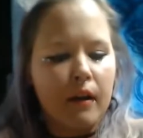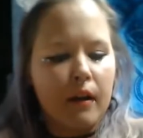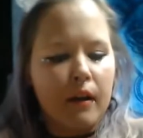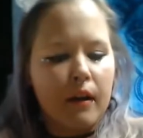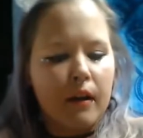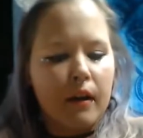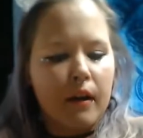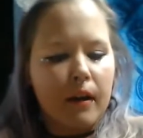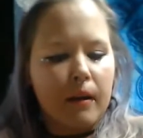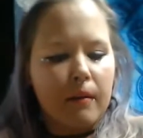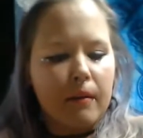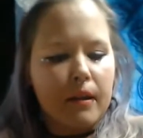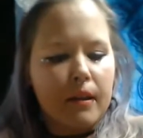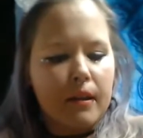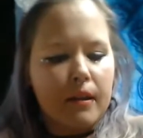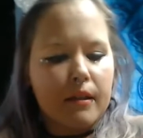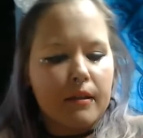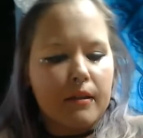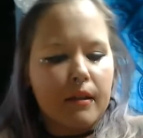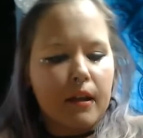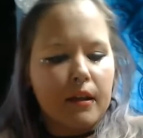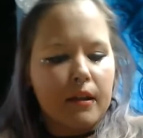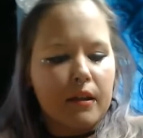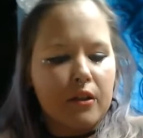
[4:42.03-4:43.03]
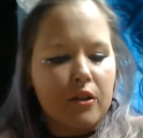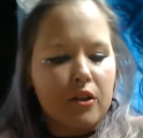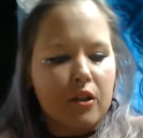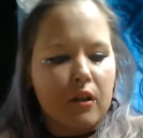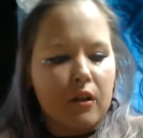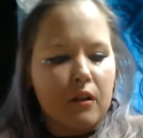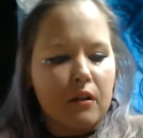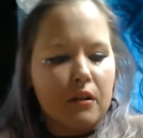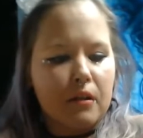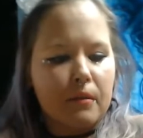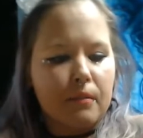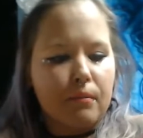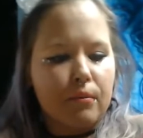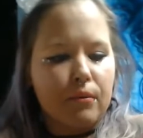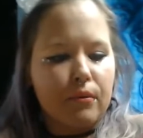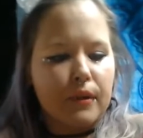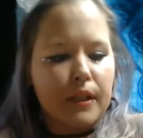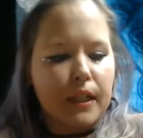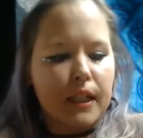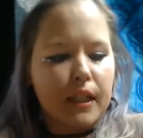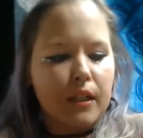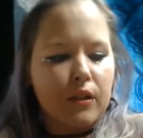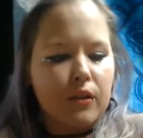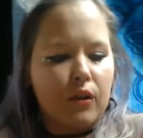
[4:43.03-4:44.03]
This honey jar is
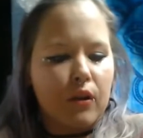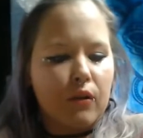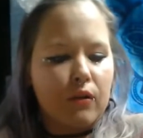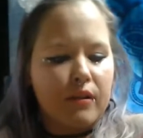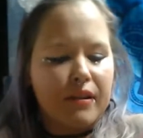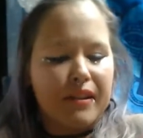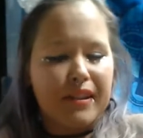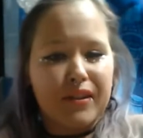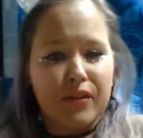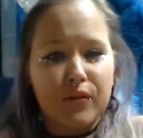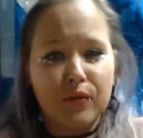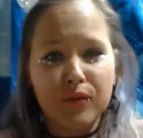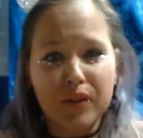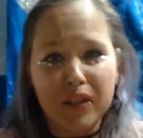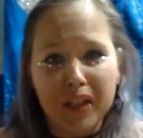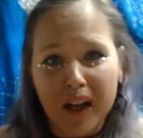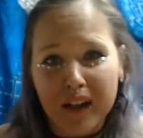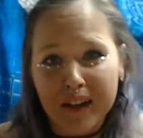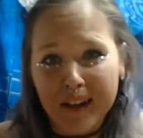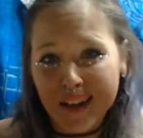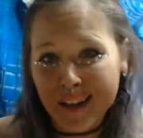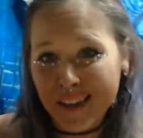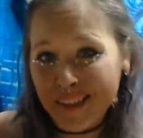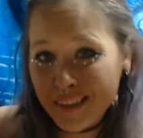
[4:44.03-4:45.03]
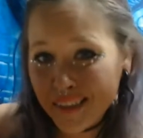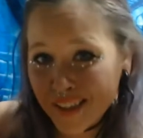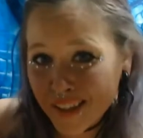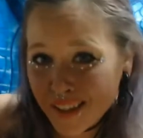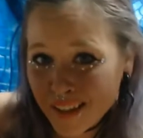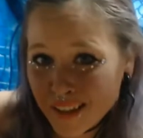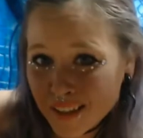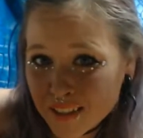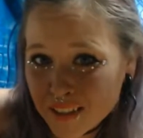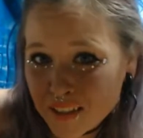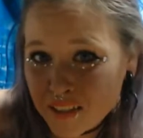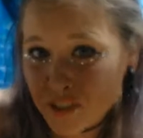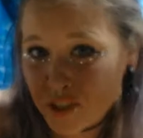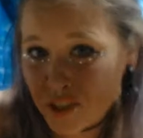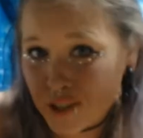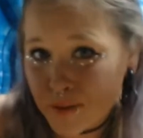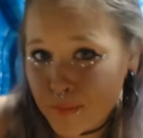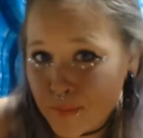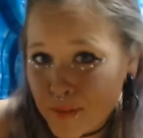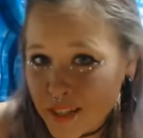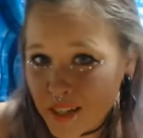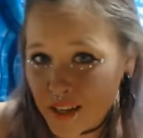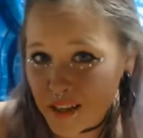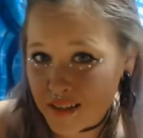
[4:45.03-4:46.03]
pretty close to done, I think, just
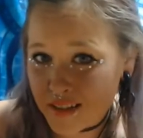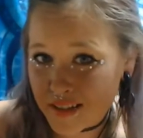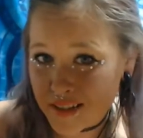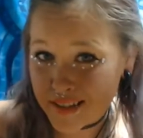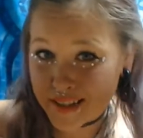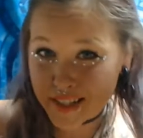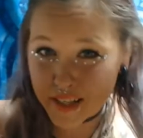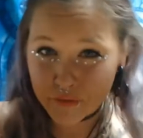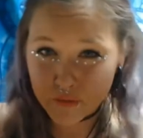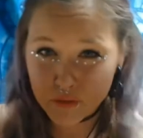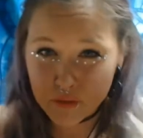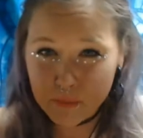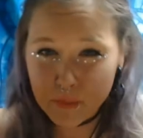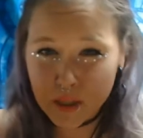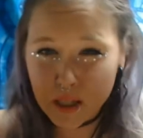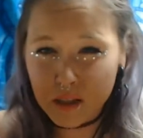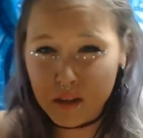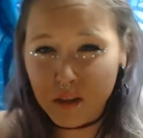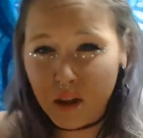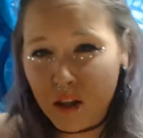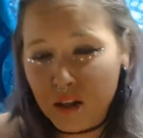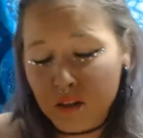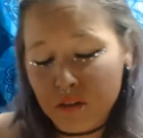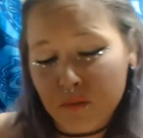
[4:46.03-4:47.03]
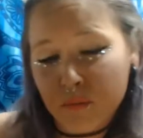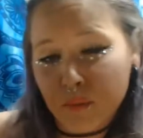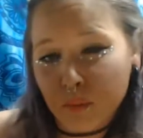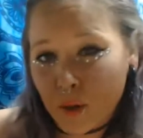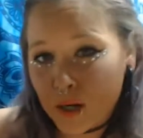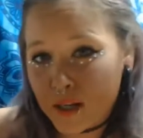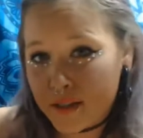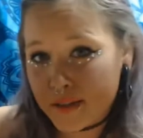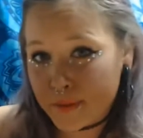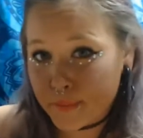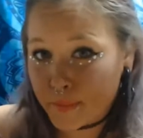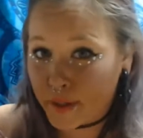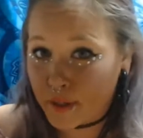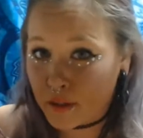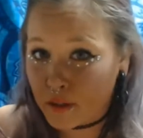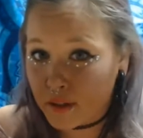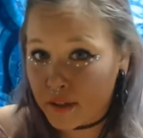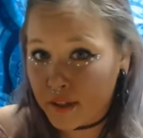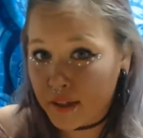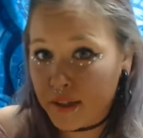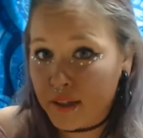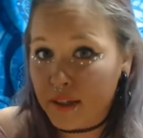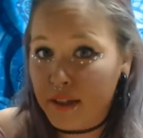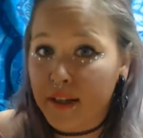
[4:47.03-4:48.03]
because it's given me a lot of
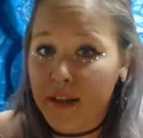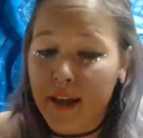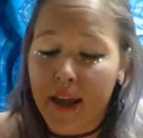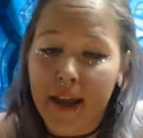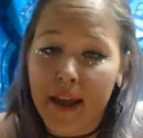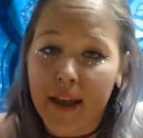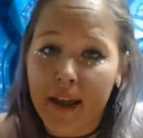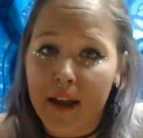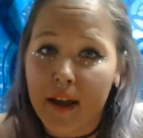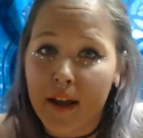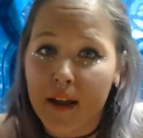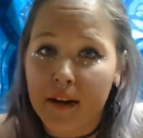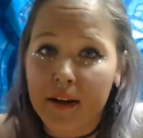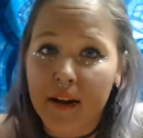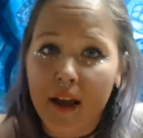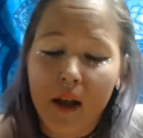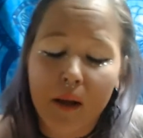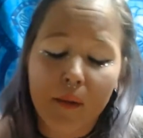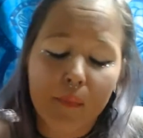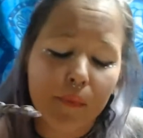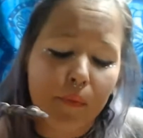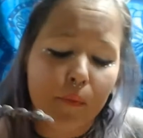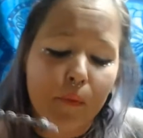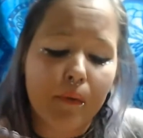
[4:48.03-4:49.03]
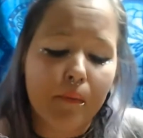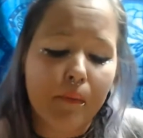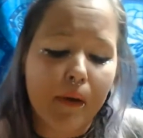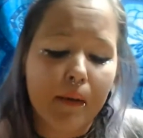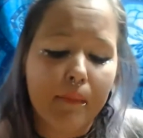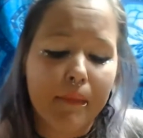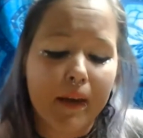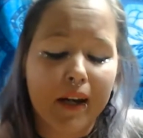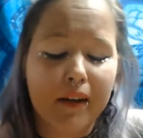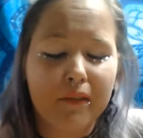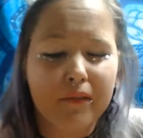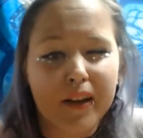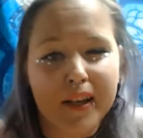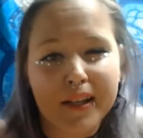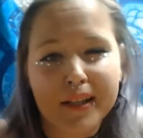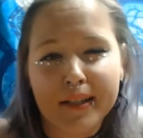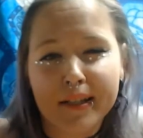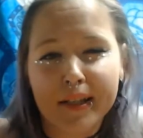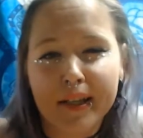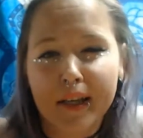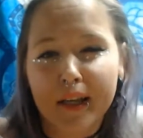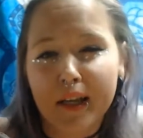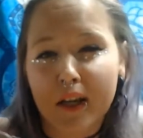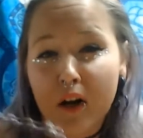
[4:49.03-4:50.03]
prosperity and helped with my
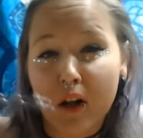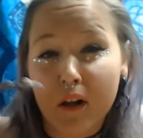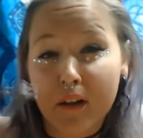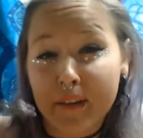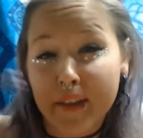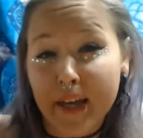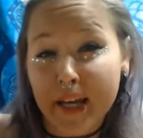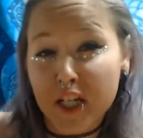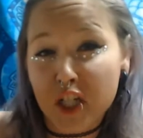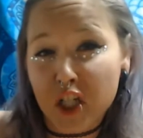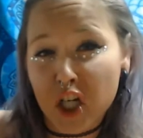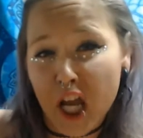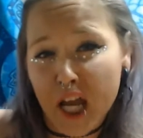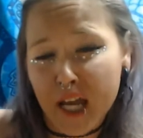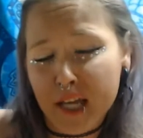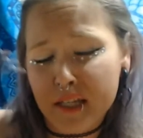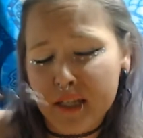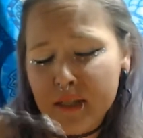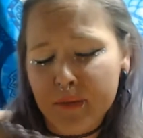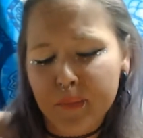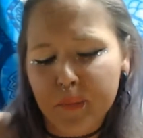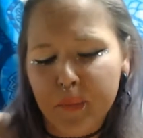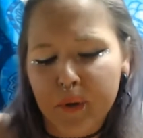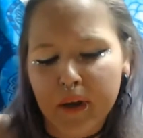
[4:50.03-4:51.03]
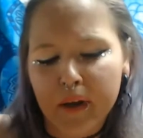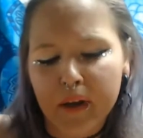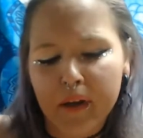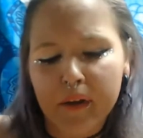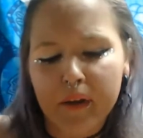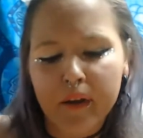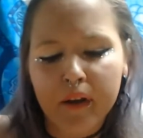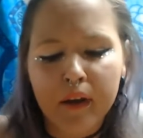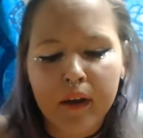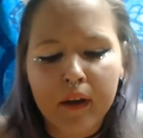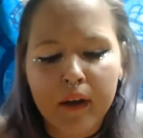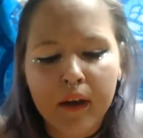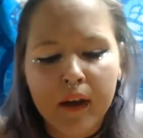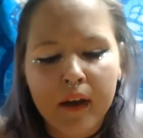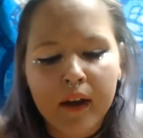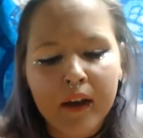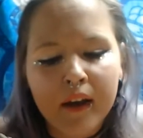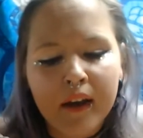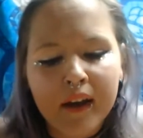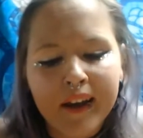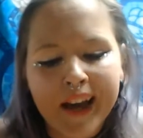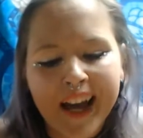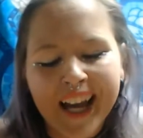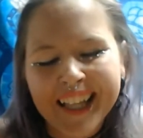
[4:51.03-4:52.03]
manifesting and all that jazz, but
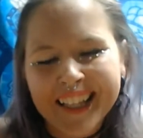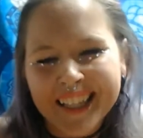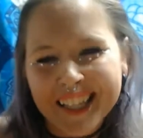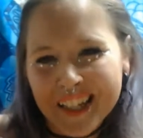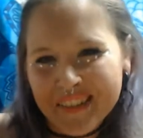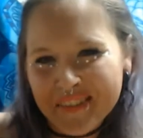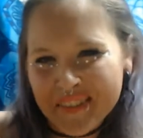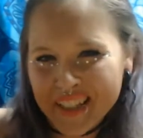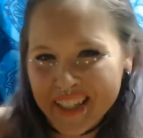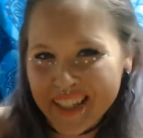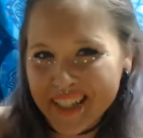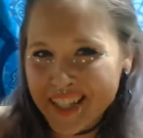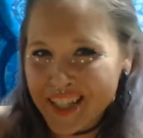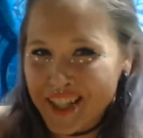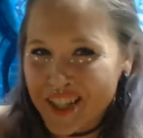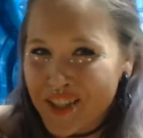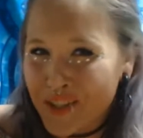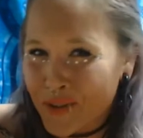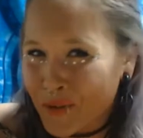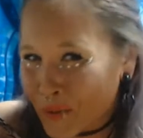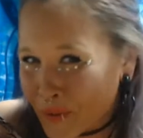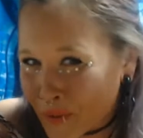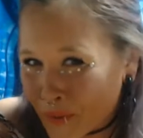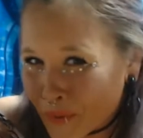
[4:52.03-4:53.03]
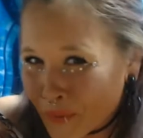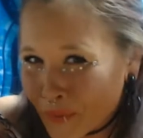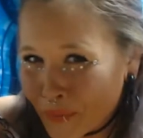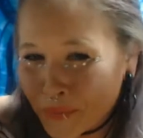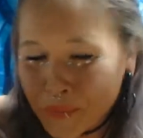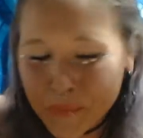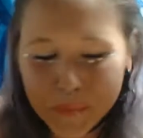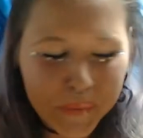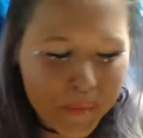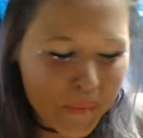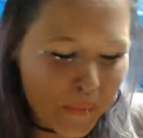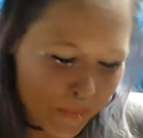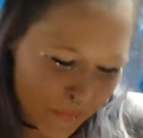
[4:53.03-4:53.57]
I love it. It's so cute.